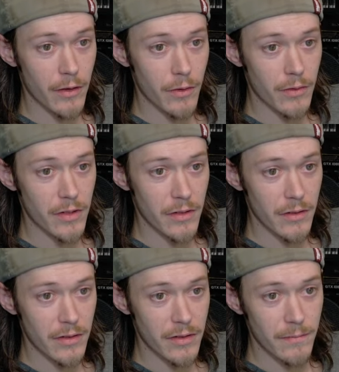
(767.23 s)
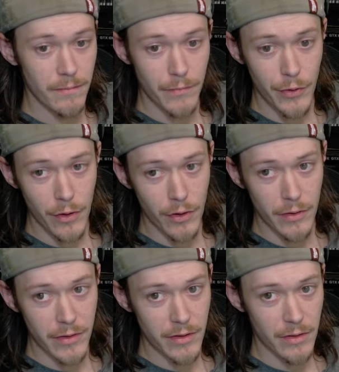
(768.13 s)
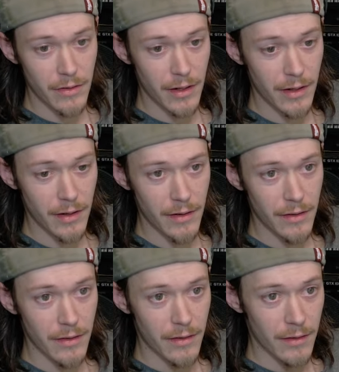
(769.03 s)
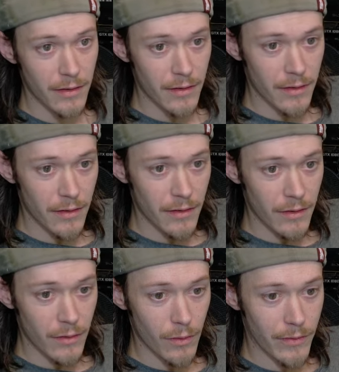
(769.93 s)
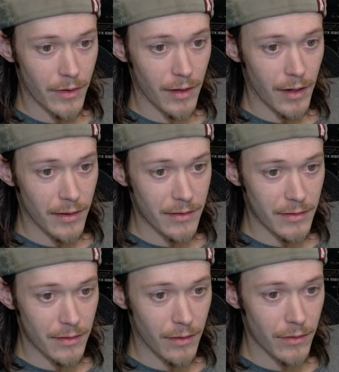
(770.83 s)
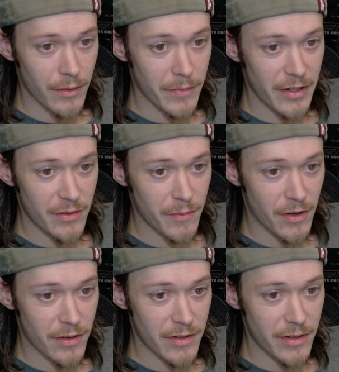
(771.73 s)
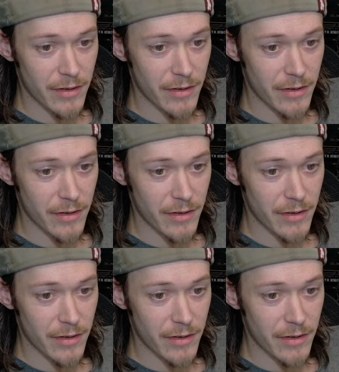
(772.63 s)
to put all your overclocks, all your benchmarks and all